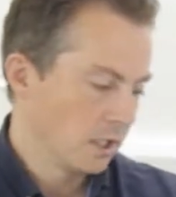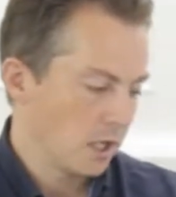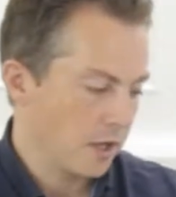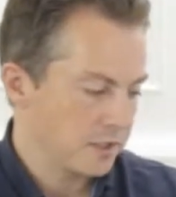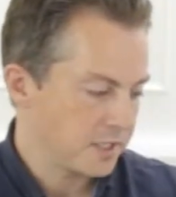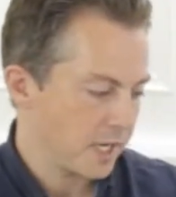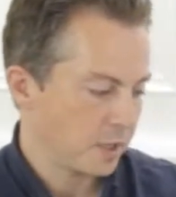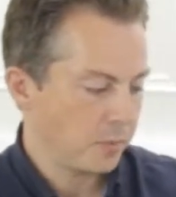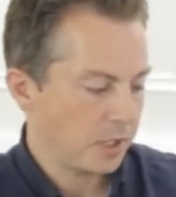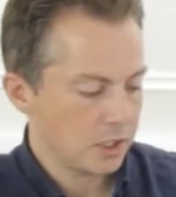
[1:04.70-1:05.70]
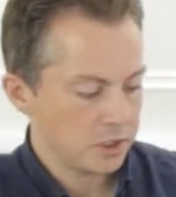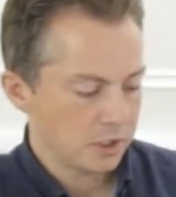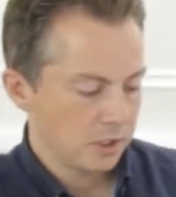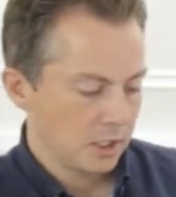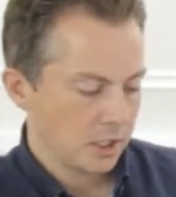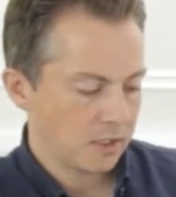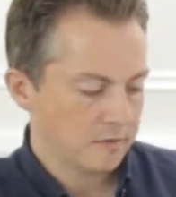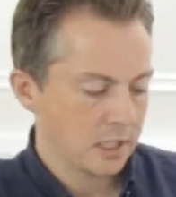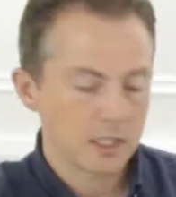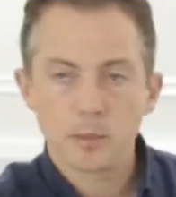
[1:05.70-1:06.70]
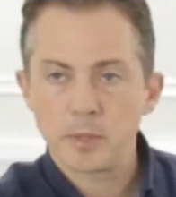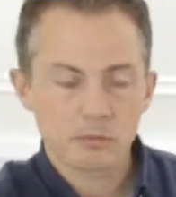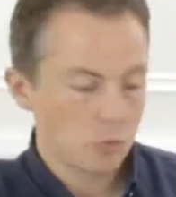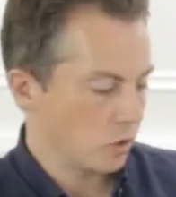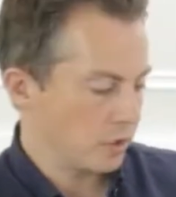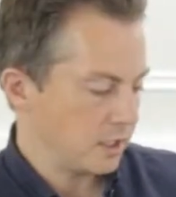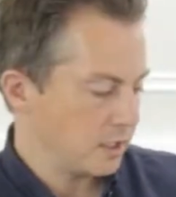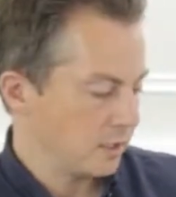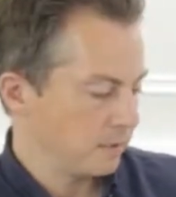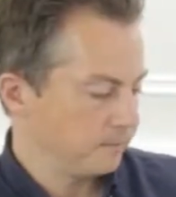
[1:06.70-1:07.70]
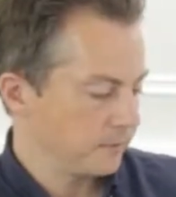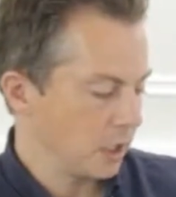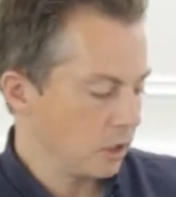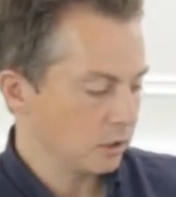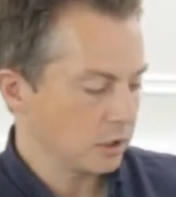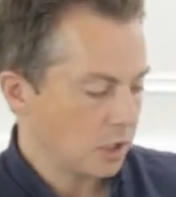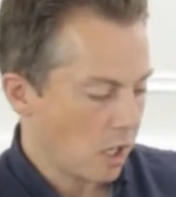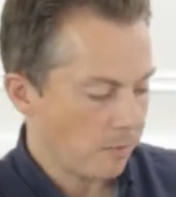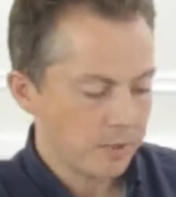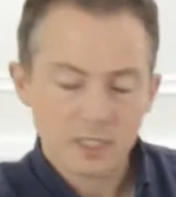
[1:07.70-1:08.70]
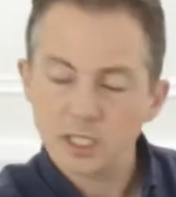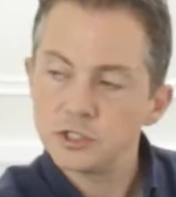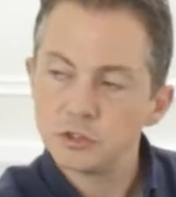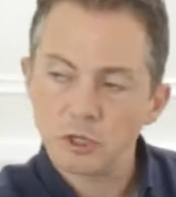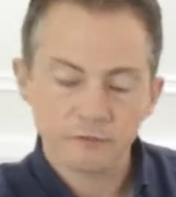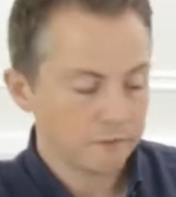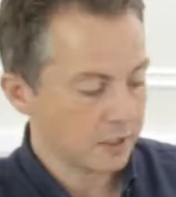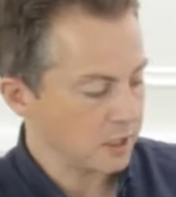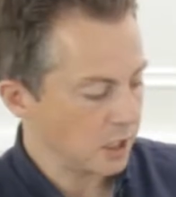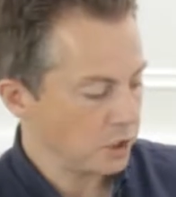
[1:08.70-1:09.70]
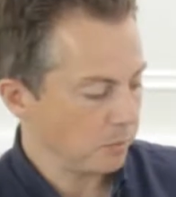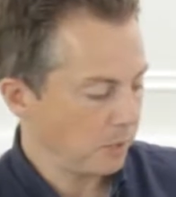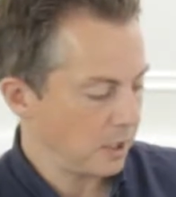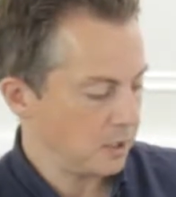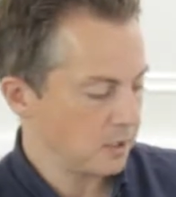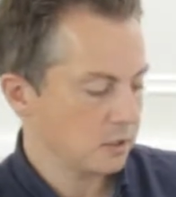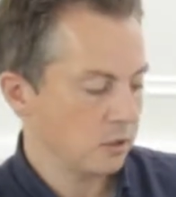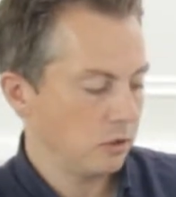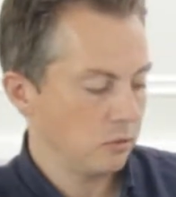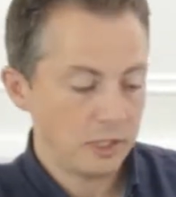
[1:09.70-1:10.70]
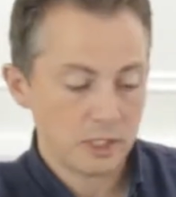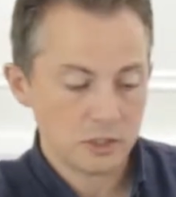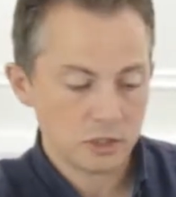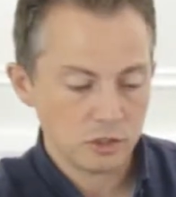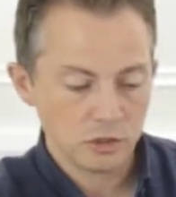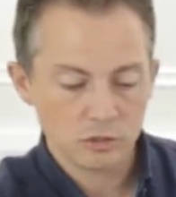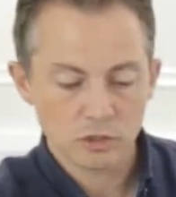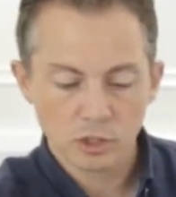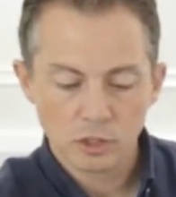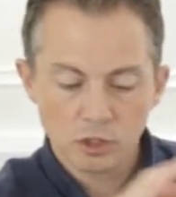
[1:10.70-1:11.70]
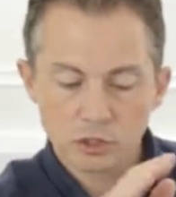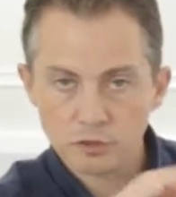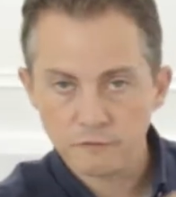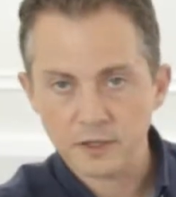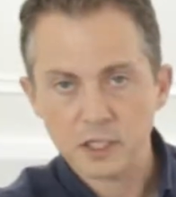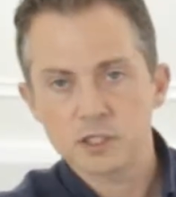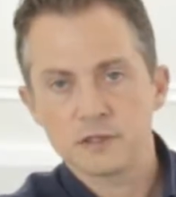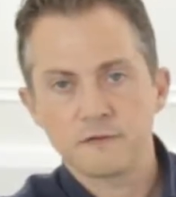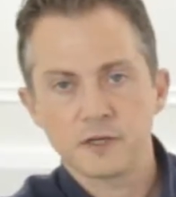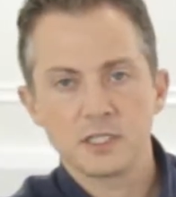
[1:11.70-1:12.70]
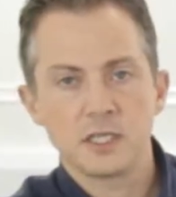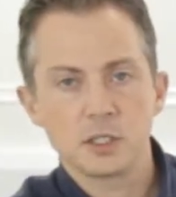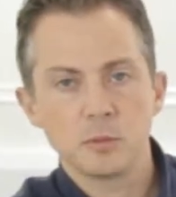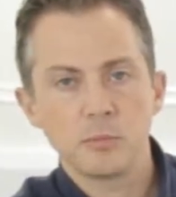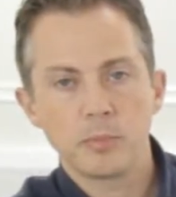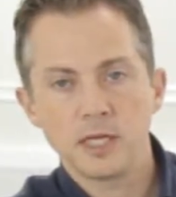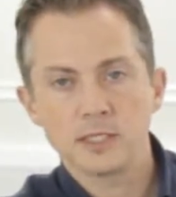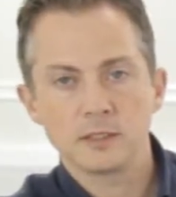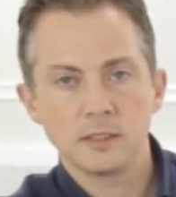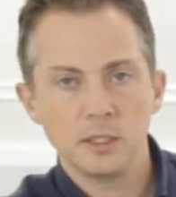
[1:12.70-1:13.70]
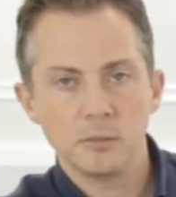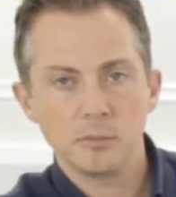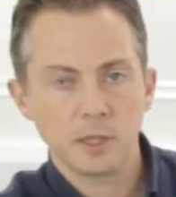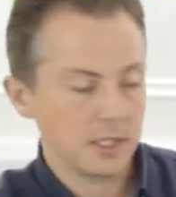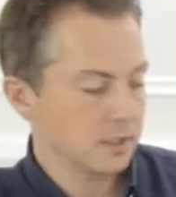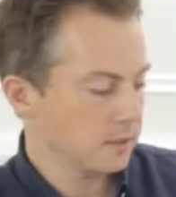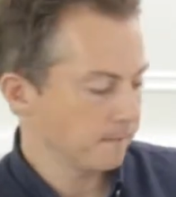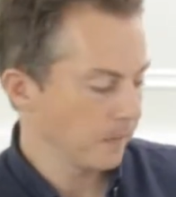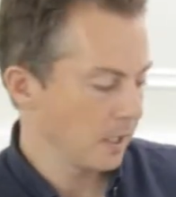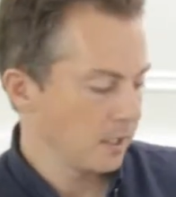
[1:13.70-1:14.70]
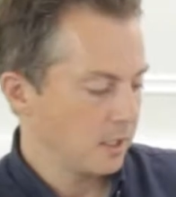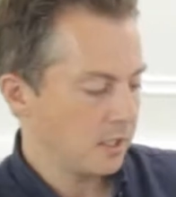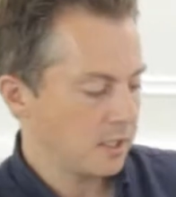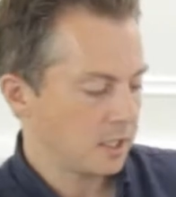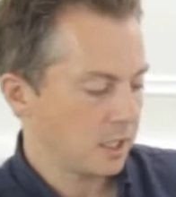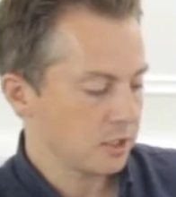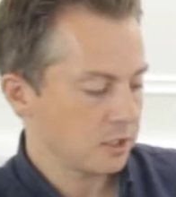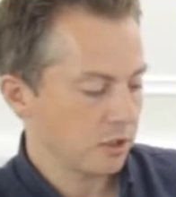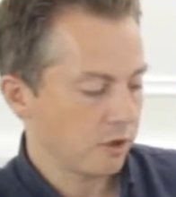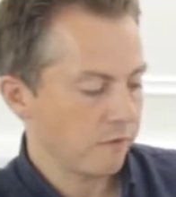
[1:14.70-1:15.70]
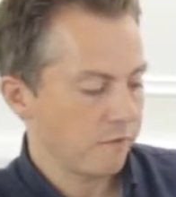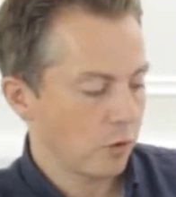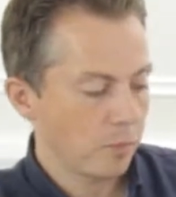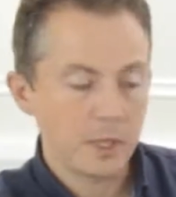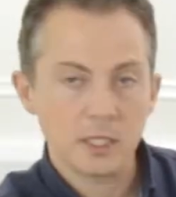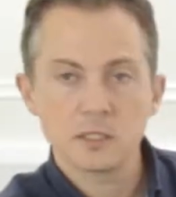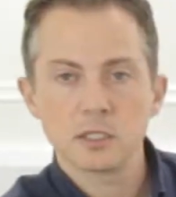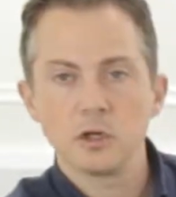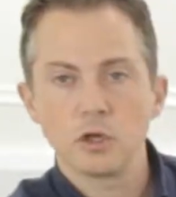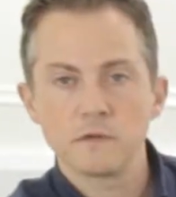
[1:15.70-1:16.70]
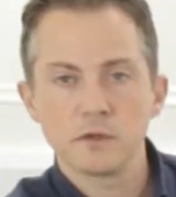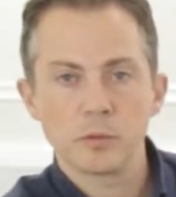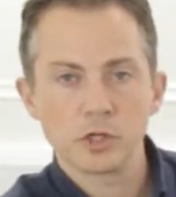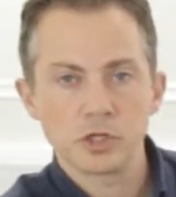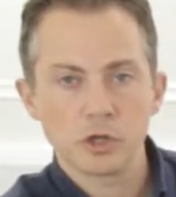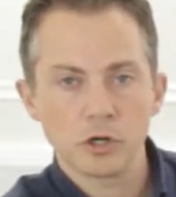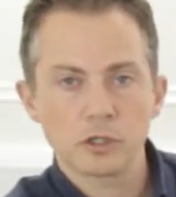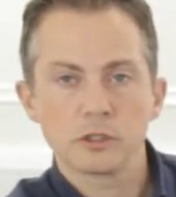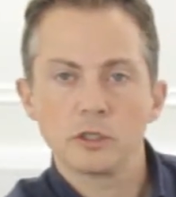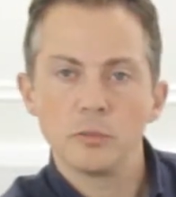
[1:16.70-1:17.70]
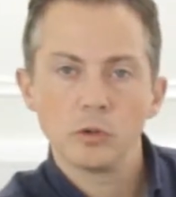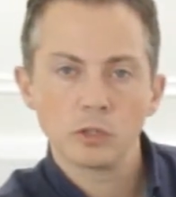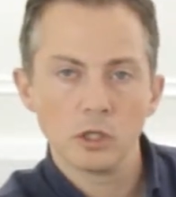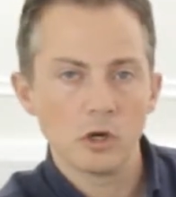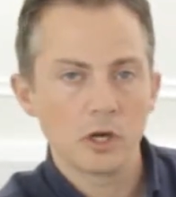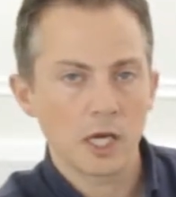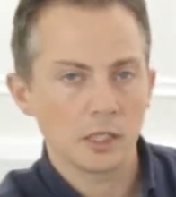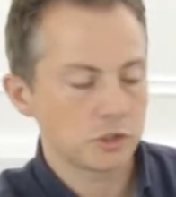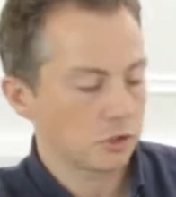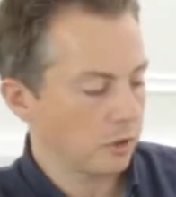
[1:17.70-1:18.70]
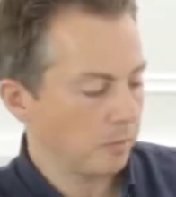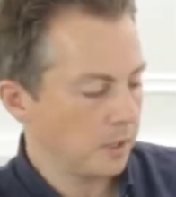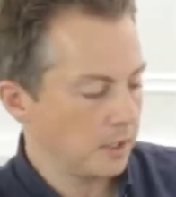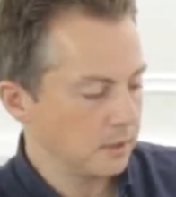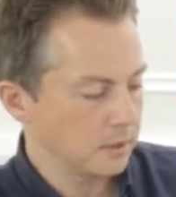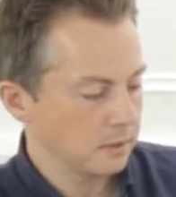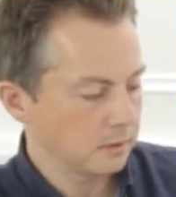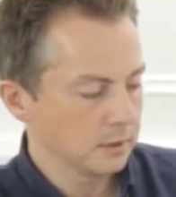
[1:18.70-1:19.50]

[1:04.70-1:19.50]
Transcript: On the second page, it gives a little bit more detail. Along the top, it tells you what fixation pins you will need to use to fix the fixation plate in place. In this case, there are 4 pins and all of them are short. They're both long and short pins.